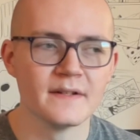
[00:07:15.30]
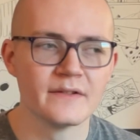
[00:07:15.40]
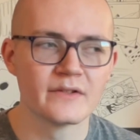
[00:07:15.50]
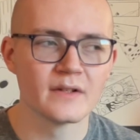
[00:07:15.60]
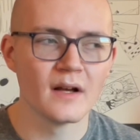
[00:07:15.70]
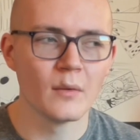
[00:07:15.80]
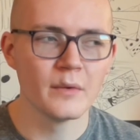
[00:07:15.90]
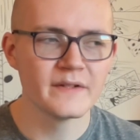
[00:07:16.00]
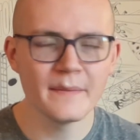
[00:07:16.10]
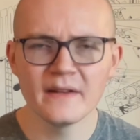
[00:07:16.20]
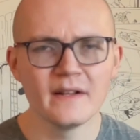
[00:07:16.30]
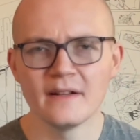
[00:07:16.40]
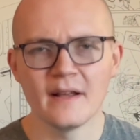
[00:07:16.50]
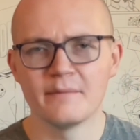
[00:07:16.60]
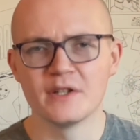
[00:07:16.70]
is something
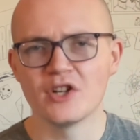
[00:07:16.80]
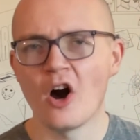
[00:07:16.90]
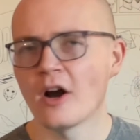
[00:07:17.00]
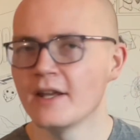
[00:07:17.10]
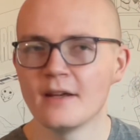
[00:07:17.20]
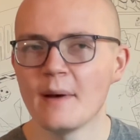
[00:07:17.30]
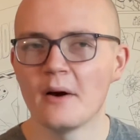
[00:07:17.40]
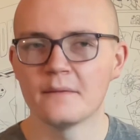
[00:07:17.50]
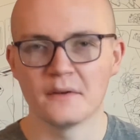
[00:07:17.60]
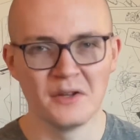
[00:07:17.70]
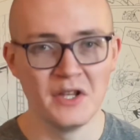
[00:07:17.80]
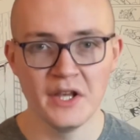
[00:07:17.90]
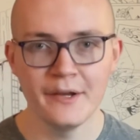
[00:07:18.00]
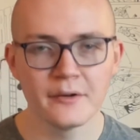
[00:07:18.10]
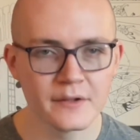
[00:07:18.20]
that they've been talking about for
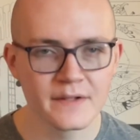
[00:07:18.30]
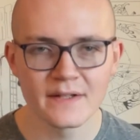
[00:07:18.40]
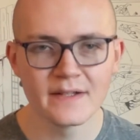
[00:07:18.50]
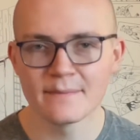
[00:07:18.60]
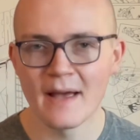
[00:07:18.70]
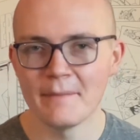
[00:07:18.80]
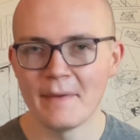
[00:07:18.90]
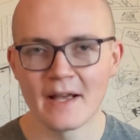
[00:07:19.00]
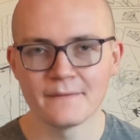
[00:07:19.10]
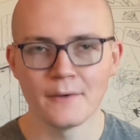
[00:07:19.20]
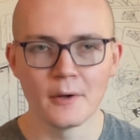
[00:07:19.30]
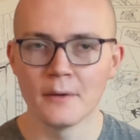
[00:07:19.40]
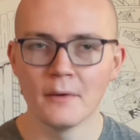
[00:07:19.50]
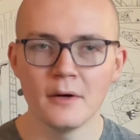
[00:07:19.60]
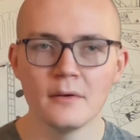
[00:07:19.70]
years since Mad Max Fury
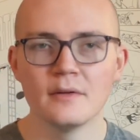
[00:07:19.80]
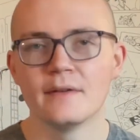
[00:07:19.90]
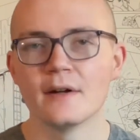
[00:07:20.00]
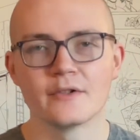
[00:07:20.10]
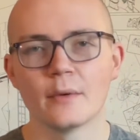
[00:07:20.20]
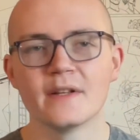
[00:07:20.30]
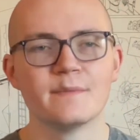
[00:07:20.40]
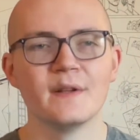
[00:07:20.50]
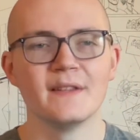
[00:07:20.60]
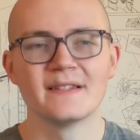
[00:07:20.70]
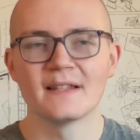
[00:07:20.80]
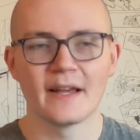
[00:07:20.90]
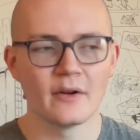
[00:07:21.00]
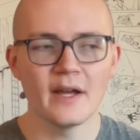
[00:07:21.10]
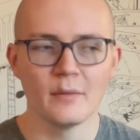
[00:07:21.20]
Road. There's always been this
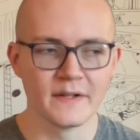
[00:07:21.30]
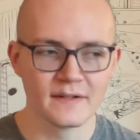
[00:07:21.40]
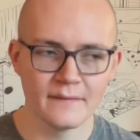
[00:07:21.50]
like, okay, what's the